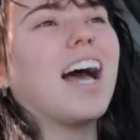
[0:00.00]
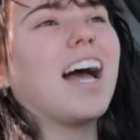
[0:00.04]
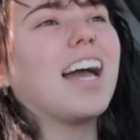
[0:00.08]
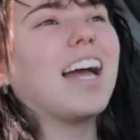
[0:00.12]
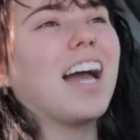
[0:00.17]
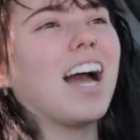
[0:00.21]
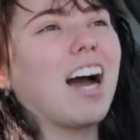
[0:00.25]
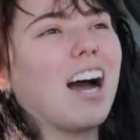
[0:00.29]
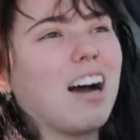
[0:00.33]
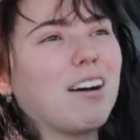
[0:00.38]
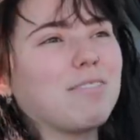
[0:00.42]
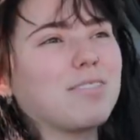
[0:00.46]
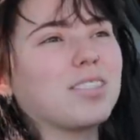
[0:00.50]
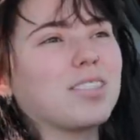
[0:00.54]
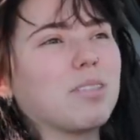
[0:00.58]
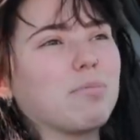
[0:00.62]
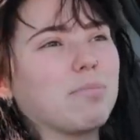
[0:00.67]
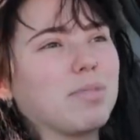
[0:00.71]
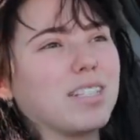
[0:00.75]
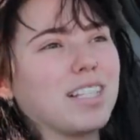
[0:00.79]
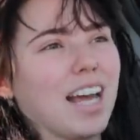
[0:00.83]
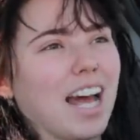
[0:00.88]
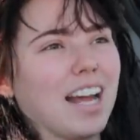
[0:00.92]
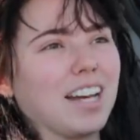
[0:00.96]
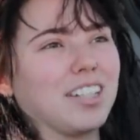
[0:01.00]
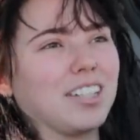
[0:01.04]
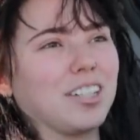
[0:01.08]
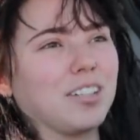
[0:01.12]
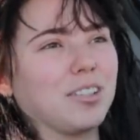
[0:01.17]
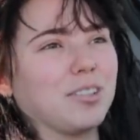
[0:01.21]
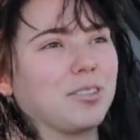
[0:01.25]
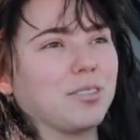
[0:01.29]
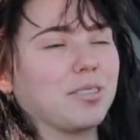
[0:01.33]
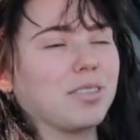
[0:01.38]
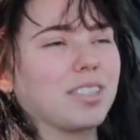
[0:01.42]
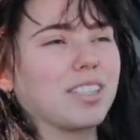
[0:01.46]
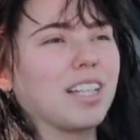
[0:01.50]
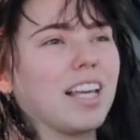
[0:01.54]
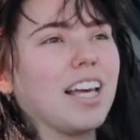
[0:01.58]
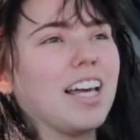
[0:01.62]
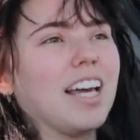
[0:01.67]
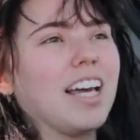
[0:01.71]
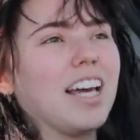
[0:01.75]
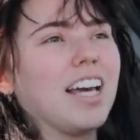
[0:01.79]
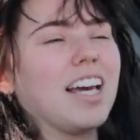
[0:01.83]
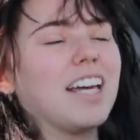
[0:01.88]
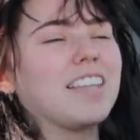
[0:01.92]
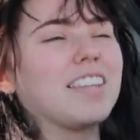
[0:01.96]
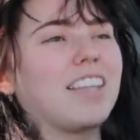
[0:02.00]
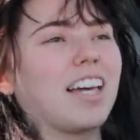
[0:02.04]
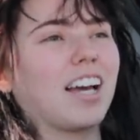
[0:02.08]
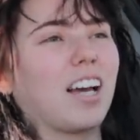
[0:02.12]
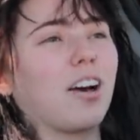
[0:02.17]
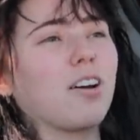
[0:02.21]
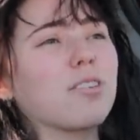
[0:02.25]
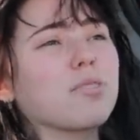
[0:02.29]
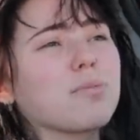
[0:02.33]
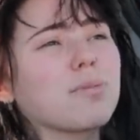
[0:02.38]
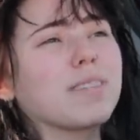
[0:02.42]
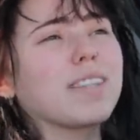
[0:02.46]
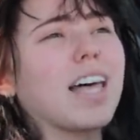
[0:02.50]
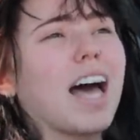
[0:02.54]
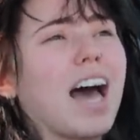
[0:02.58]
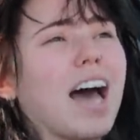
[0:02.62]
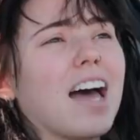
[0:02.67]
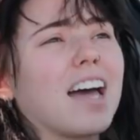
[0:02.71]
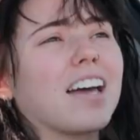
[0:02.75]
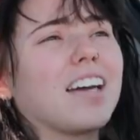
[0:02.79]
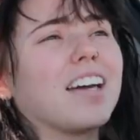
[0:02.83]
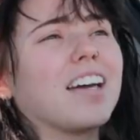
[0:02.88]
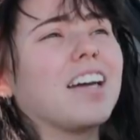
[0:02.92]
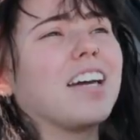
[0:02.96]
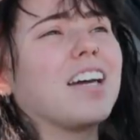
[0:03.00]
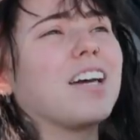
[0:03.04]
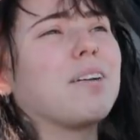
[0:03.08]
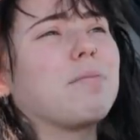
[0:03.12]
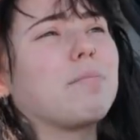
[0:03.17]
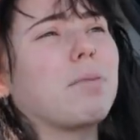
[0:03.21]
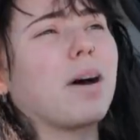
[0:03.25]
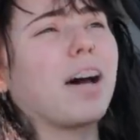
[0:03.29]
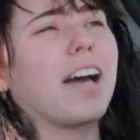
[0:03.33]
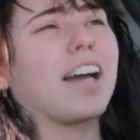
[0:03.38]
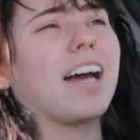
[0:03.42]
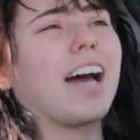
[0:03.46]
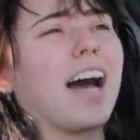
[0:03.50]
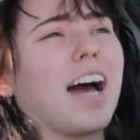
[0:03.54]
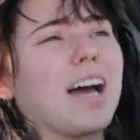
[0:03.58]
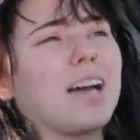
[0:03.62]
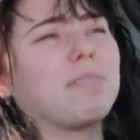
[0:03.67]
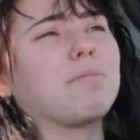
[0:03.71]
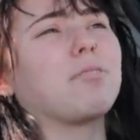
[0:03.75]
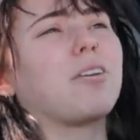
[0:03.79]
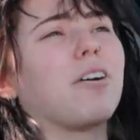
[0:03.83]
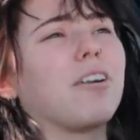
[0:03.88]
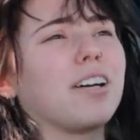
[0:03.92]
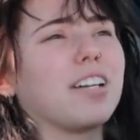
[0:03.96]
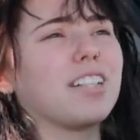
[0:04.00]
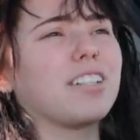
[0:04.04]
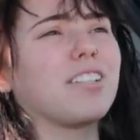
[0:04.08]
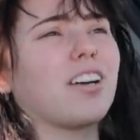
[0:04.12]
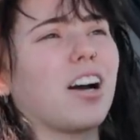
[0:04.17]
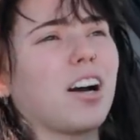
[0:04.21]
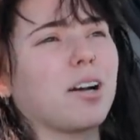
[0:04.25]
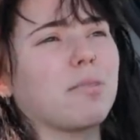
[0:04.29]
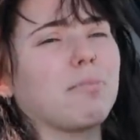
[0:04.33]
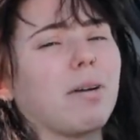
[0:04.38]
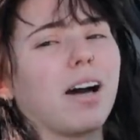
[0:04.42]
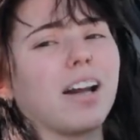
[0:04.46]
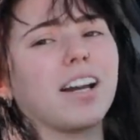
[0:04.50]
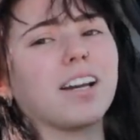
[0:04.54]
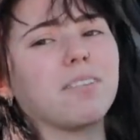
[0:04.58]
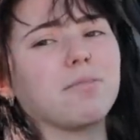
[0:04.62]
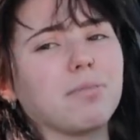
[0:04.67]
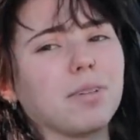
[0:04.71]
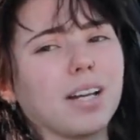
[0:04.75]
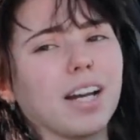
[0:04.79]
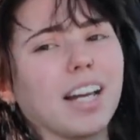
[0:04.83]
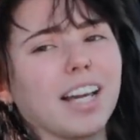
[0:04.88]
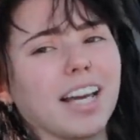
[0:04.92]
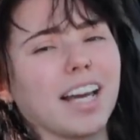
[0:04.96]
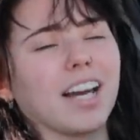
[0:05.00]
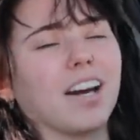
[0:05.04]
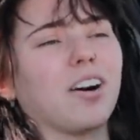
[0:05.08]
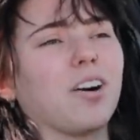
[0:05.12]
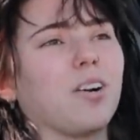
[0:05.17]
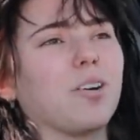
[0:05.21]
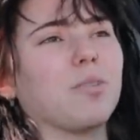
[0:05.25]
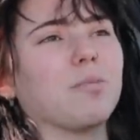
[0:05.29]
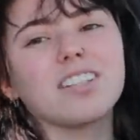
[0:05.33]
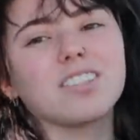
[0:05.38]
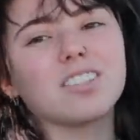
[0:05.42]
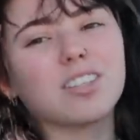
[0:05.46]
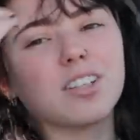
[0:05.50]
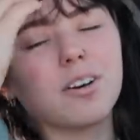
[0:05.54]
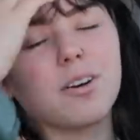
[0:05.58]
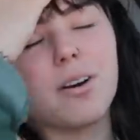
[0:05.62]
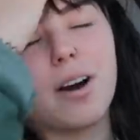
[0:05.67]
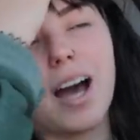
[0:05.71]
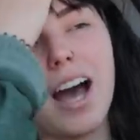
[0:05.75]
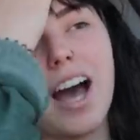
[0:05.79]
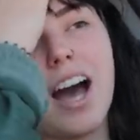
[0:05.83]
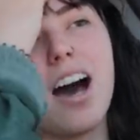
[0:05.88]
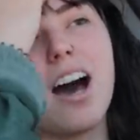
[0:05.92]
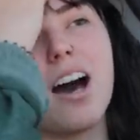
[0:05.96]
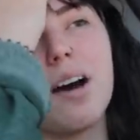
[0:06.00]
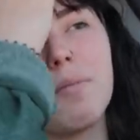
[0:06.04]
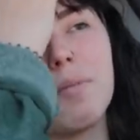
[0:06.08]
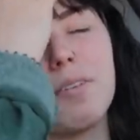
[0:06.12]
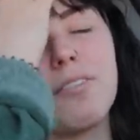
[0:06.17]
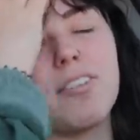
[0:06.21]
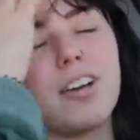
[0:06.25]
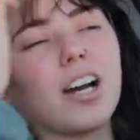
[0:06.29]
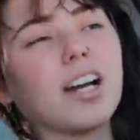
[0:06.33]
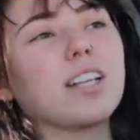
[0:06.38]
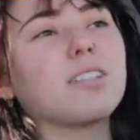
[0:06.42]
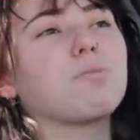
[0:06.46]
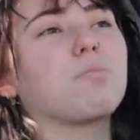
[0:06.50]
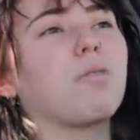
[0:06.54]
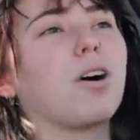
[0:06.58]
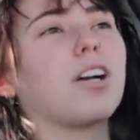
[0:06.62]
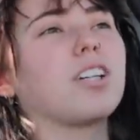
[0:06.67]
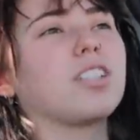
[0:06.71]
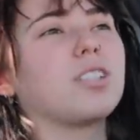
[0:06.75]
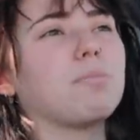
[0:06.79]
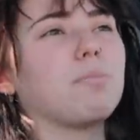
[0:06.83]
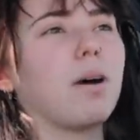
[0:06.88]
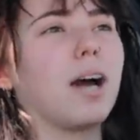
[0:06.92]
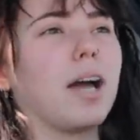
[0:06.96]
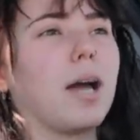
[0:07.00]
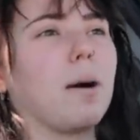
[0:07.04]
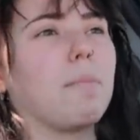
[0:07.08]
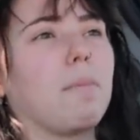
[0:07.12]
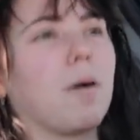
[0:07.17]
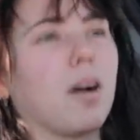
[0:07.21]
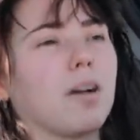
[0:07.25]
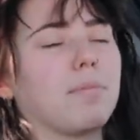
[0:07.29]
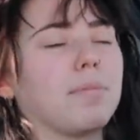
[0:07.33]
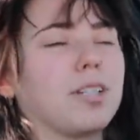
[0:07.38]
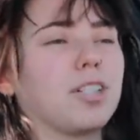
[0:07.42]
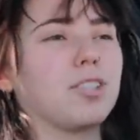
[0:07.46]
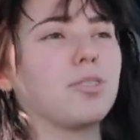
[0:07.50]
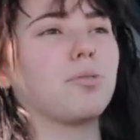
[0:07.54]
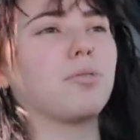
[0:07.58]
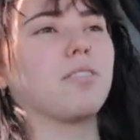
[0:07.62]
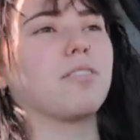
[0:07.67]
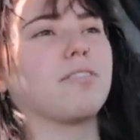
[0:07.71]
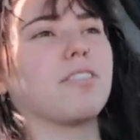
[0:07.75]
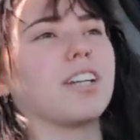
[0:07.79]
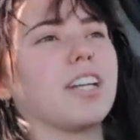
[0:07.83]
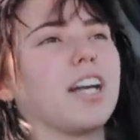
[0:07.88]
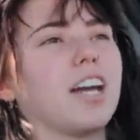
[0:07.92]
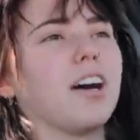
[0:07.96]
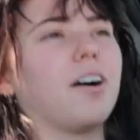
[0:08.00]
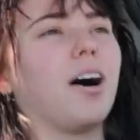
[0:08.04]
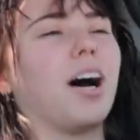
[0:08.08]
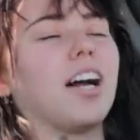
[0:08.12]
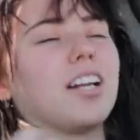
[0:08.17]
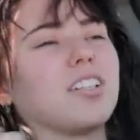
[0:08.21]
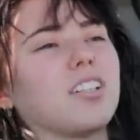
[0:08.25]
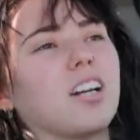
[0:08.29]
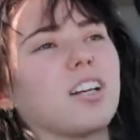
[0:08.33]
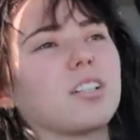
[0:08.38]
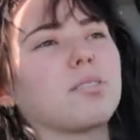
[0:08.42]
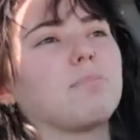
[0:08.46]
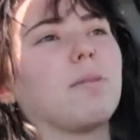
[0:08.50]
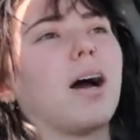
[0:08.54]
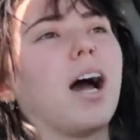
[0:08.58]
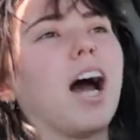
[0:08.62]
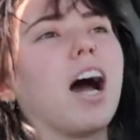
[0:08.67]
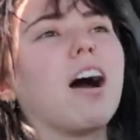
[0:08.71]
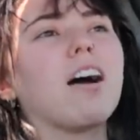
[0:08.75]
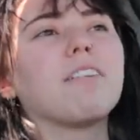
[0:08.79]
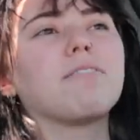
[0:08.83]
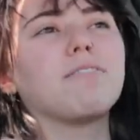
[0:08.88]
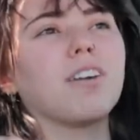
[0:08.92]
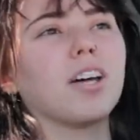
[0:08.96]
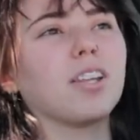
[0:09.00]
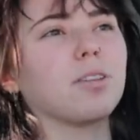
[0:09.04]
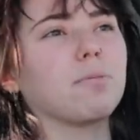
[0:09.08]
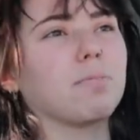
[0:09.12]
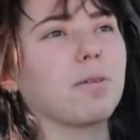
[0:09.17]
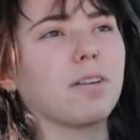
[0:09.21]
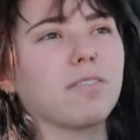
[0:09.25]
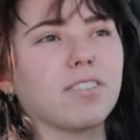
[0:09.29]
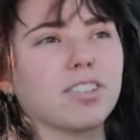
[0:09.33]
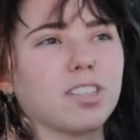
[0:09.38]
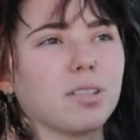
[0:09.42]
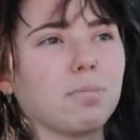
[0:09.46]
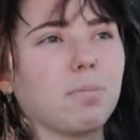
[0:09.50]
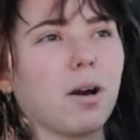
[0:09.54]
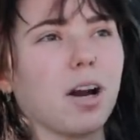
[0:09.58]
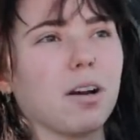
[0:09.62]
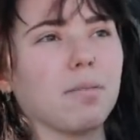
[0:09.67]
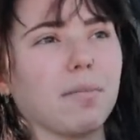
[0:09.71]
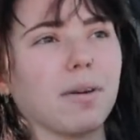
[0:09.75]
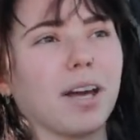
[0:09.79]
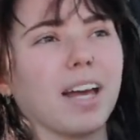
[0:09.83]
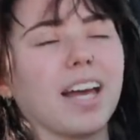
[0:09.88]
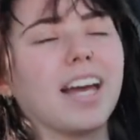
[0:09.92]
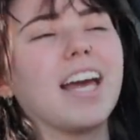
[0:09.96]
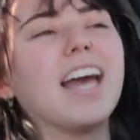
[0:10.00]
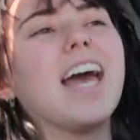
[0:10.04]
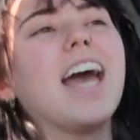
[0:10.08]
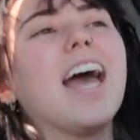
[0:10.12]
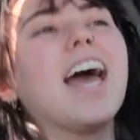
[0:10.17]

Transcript: I have some sad news that goes with that, but I'm going to talk about it when I get home. So um, if you guys watched my apartment tour video, I talked about how I found the perfect apartment.